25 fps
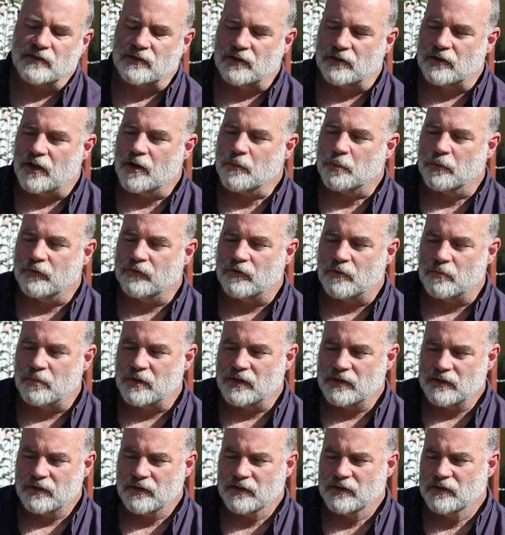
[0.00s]
still open for
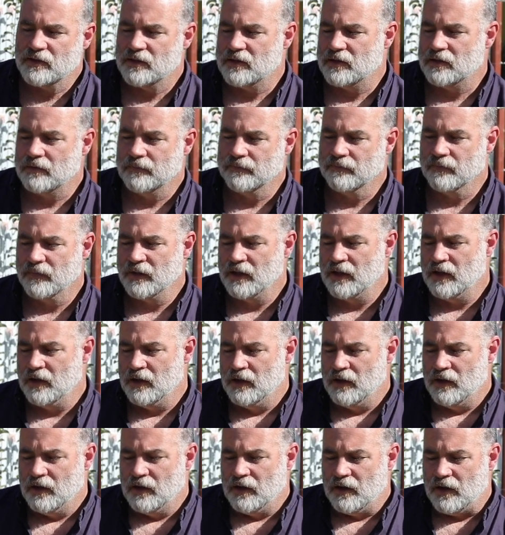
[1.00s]
business.
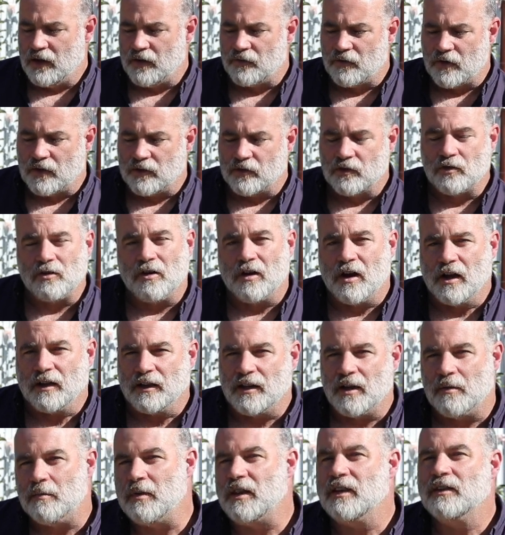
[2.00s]
Everyone's trying
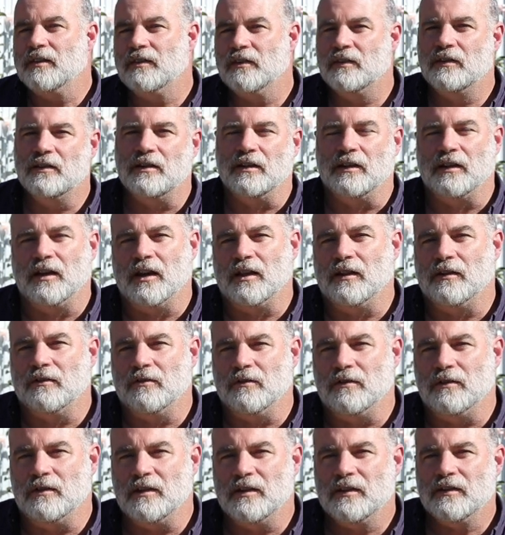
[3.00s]
their best to get
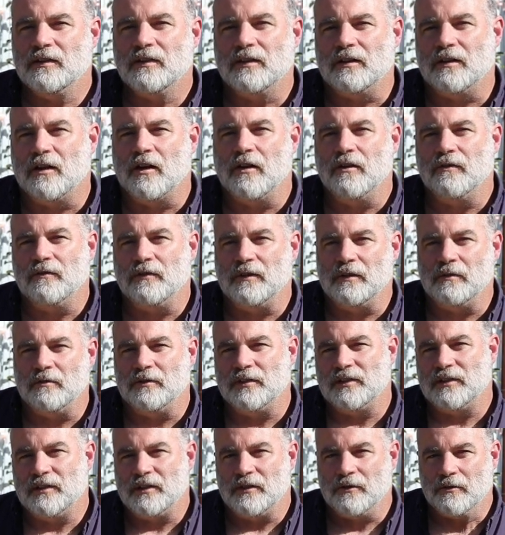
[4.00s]
through this, and hopefully we'll
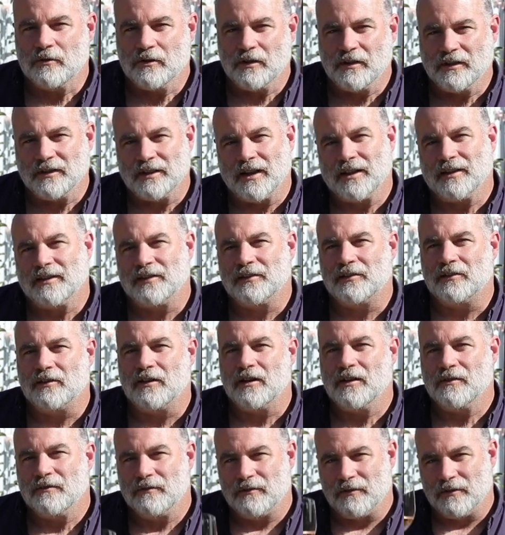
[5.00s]
see you all on the other
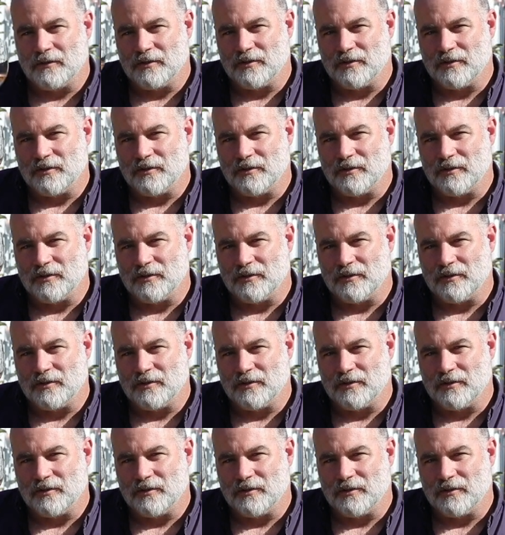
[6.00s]
side for a